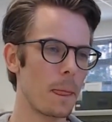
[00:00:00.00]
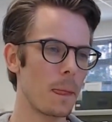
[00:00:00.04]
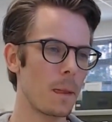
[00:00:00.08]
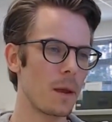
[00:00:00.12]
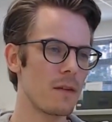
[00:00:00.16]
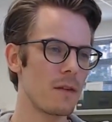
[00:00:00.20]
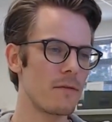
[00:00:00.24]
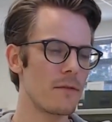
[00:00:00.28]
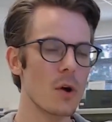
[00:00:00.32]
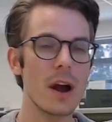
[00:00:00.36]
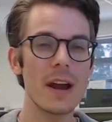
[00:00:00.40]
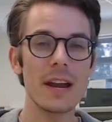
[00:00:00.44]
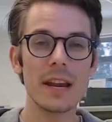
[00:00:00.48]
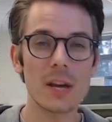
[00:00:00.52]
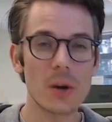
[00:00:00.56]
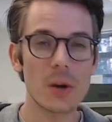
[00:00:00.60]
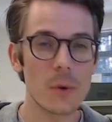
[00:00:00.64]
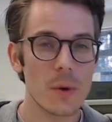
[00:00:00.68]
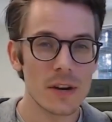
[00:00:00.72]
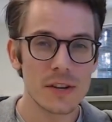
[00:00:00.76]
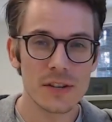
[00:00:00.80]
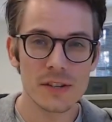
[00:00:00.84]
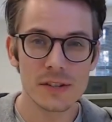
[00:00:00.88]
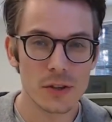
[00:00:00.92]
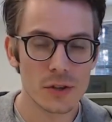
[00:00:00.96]
If you've got any
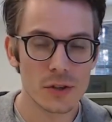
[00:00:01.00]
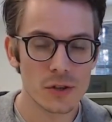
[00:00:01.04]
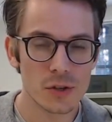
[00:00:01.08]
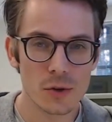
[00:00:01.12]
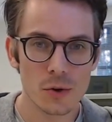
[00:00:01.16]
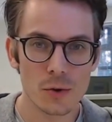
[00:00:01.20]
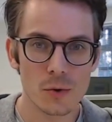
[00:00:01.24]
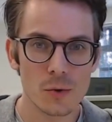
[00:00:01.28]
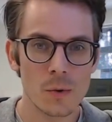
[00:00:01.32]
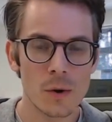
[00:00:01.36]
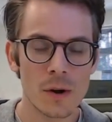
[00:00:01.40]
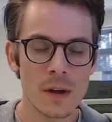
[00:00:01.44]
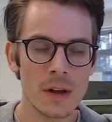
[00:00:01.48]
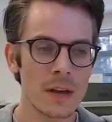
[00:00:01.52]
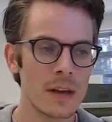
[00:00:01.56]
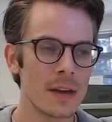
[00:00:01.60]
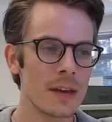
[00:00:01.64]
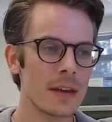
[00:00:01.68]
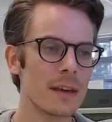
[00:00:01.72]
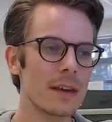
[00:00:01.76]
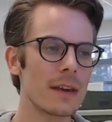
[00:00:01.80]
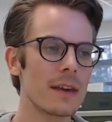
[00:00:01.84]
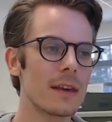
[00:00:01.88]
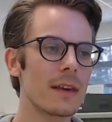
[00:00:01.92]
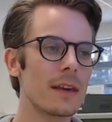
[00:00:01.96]
questions at all,
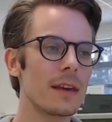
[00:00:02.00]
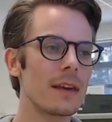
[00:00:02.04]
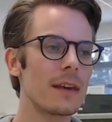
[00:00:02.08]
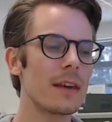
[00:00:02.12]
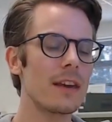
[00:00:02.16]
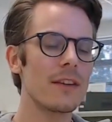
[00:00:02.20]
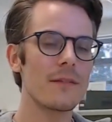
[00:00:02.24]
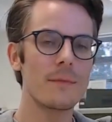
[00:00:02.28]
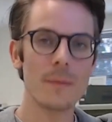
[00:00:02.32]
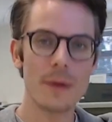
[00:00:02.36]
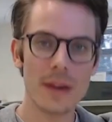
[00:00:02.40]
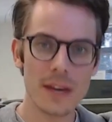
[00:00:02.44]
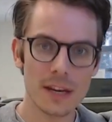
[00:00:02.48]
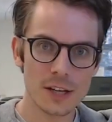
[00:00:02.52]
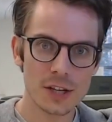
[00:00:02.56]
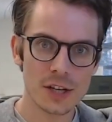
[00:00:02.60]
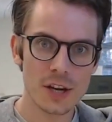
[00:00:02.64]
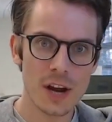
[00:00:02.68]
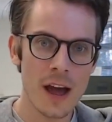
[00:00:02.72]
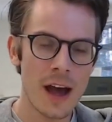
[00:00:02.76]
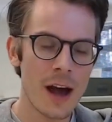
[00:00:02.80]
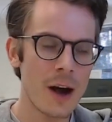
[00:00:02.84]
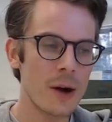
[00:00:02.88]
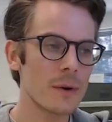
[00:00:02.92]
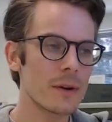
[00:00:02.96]
give me a
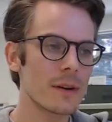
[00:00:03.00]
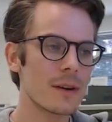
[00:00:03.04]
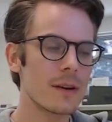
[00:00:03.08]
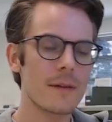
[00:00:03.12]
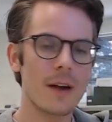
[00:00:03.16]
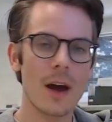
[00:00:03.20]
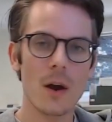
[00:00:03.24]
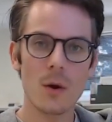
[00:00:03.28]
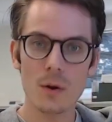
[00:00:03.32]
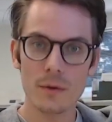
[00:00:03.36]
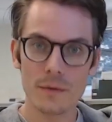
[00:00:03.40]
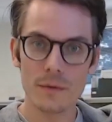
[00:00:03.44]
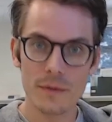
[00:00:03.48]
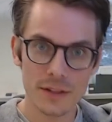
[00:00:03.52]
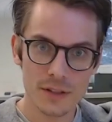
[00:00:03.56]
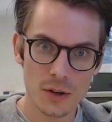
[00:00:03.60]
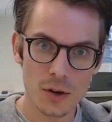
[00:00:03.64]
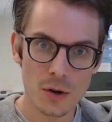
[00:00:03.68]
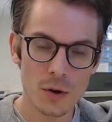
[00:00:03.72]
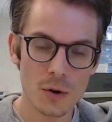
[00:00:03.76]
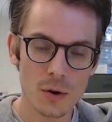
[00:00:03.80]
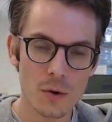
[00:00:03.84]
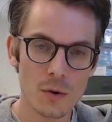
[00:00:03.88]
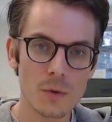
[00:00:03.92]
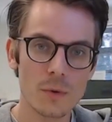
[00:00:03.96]
shout, give our office a
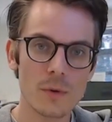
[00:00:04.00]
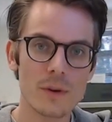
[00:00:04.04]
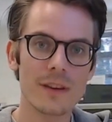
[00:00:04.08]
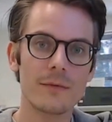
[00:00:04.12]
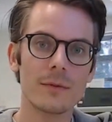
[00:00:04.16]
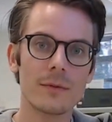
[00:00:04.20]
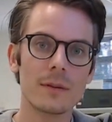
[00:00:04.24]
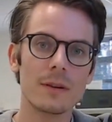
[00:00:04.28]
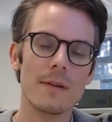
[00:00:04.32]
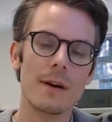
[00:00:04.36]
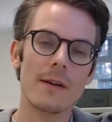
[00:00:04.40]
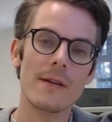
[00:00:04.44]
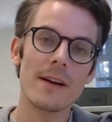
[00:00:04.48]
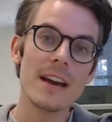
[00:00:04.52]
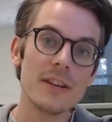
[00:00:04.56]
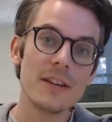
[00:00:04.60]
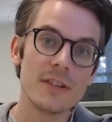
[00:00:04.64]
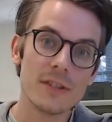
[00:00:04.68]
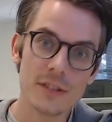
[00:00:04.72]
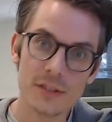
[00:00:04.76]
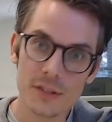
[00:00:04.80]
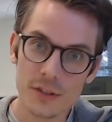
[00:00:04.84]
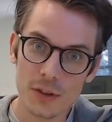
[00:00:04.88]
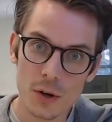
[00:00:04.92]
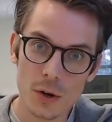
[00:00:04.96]
call, give one of our
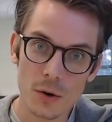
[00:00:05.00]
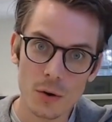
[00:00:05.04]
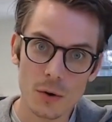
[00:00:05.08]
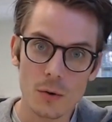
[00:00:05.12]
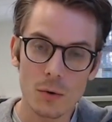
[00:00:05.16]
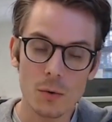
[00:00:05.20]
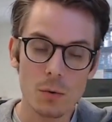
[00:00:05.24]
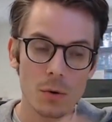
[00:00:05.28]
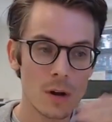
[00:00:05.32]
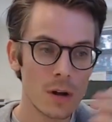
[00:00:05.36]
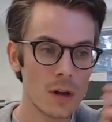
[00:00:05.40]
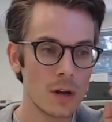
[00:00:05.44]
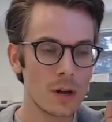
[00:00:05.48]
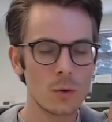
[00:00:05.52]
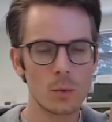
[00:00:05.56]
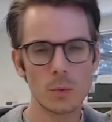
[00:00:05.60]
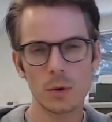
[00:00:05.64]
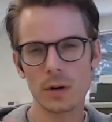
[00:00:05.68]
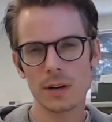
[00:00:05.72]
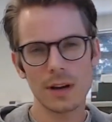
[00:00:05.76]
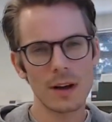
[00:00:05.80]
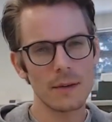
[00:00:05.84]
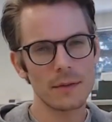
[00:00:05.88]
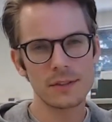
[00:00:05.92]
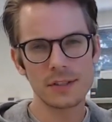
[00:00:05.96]
agents a call.
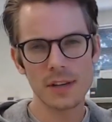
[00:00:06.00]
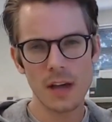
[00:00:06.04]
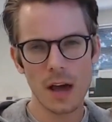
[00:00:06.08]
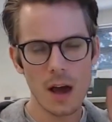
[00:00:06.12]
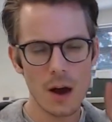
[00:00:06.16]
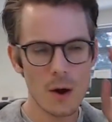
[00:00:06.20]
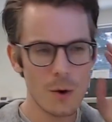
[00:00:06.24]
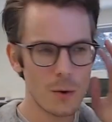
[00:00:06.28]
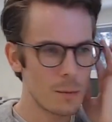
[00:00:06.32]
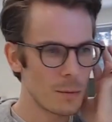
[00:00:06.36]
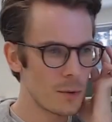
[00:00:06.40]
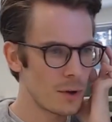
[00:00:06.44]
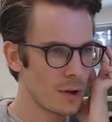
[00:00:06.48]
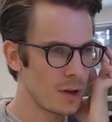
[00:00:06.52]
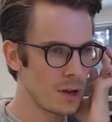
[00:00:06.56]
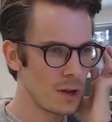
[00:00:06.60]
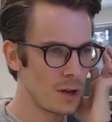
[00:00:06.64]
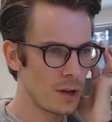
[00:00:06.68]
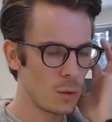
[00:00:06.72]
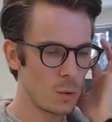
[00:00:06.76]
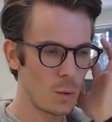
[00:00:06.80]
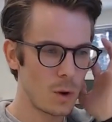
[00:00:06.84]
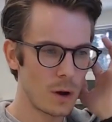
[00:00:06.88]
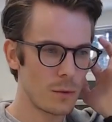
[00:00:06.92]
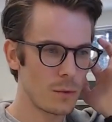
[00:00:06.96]
Would love to help.
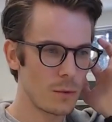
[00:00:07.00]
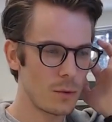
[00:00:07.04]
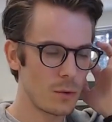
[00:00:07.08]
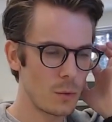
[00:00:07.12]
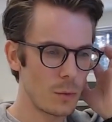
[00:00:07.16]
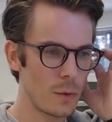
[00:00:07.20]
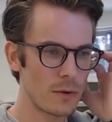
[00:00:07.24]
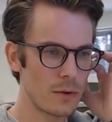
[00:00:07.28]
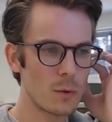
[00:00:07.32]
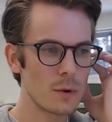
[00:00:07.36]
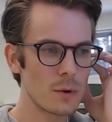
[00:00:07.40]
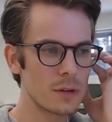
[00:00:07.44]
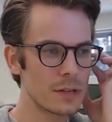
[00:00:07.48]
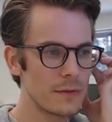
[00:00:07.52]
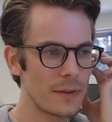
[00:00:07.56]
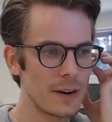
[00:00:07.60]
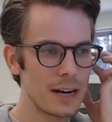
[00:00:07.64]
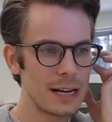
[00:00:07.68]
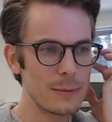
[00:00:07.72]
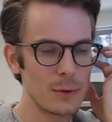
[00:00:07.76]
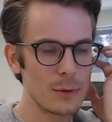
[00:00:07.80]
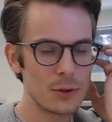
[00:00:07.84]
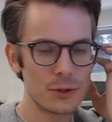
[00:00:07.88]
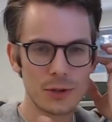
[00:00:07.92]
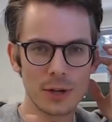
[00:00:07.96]
We're always
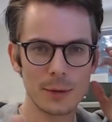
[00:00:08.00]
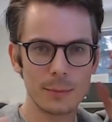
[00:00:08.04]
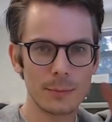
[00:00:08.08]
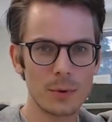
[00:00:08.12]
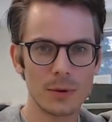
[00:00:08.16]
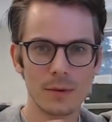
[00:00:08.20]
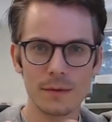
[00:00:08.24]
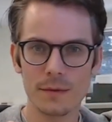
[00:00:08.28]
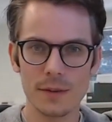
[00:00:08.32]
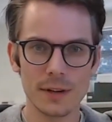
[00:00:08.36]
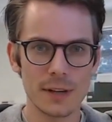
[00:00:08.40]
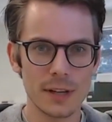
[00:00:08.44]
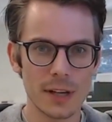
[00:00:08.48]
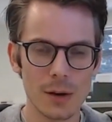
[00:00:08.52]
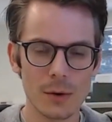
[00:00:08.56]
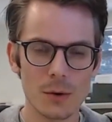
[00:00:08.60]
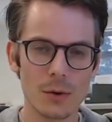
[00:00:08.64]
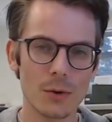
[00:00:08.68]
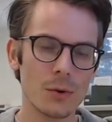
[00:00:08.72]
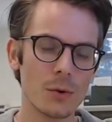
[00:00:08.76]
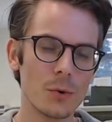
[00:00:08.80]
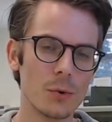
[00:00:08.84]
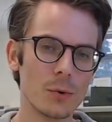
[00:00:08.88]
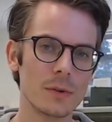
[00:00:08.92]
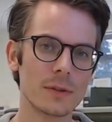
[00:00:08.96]
available to jump on video
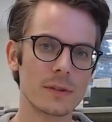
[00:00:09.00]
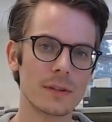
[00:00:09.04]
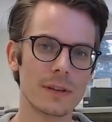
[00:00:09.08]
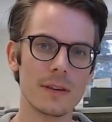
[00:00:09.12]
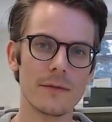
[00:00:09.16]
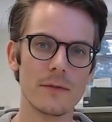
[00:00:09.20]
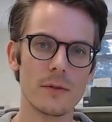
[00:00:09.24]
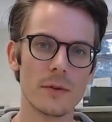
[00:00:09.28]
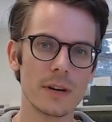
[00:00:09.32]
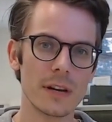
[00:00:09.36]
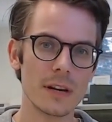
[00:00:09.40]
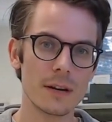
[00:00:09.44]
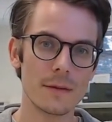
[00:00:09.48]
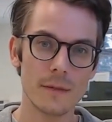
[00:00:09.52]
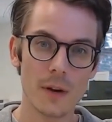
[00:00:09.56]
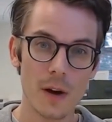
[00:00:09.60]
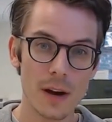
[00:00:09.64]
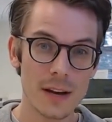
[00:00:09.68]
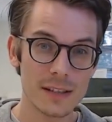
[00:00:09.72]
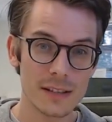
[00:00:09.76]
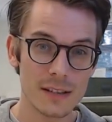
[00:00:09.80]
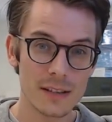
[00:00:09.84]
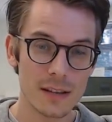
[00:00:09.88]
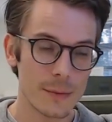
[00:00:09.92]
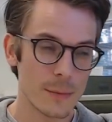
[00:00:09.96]
calls to give you any
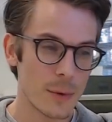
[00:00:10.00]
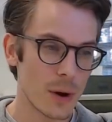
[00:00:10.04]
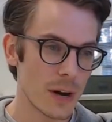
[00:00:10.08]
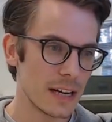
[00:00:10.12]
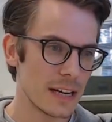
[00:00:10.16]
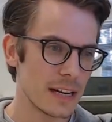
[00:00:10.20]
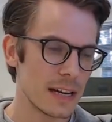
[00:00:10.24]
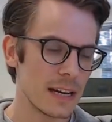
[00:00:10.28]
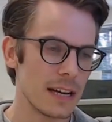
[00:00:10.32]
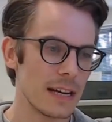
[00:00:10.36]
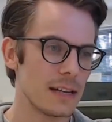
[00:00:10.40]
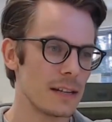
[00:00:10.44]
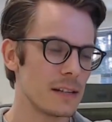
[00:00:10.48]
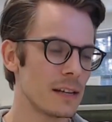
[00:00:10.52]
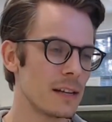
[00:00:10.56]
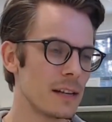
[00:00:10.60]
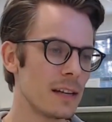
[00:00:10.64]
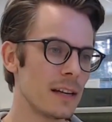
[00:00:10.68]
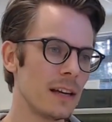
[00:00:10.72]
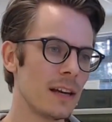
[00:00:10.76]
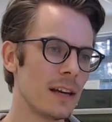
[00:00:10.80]
advice that you might need.